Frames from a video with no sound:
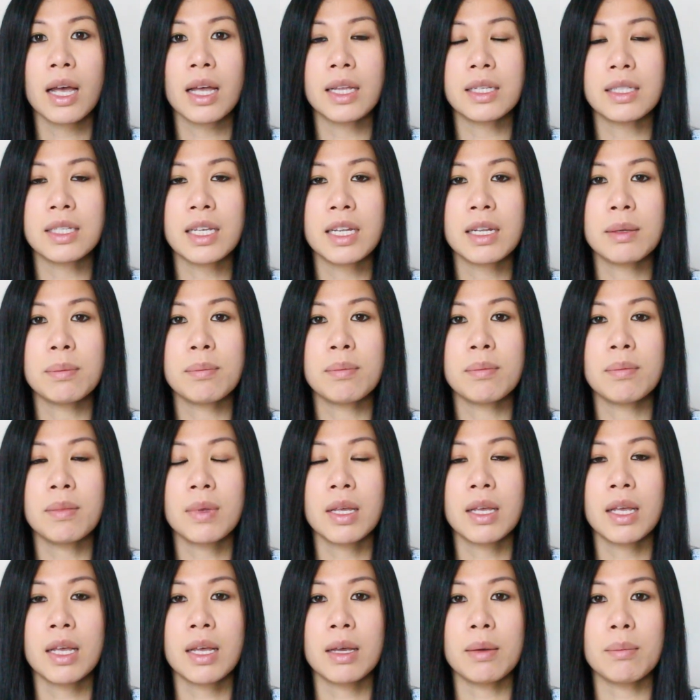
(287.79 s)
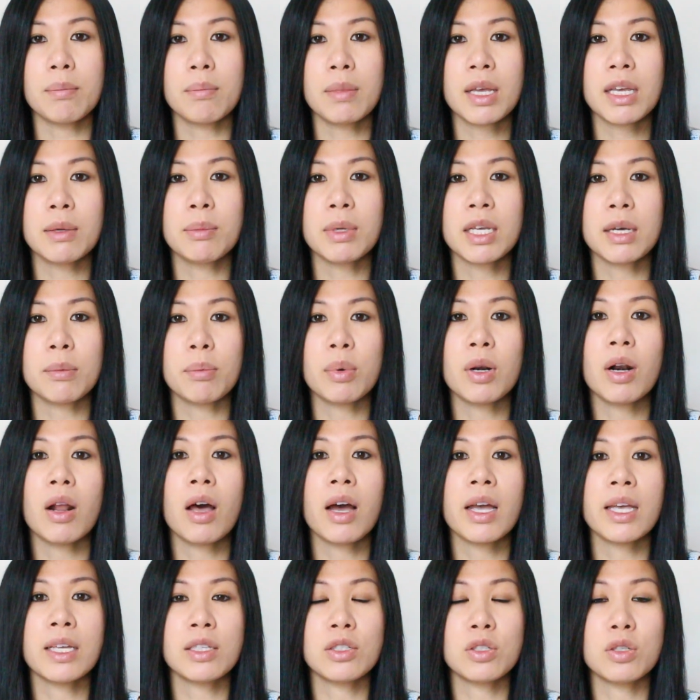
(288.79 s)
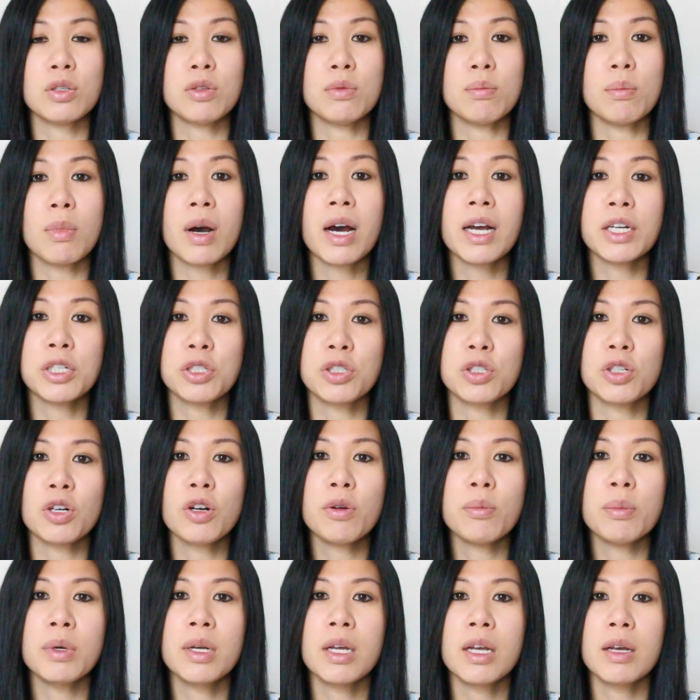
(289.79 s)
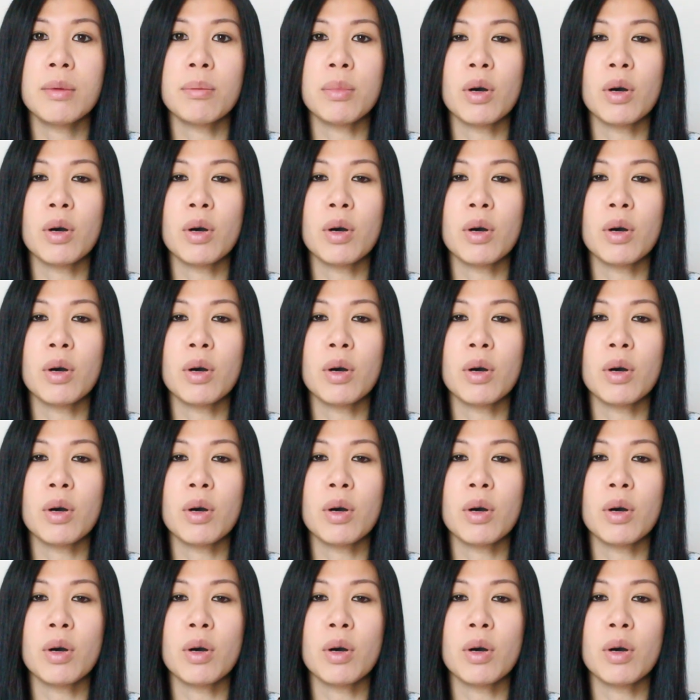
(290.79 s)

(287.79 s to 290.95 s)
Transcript: and then maybe apply it to my shop,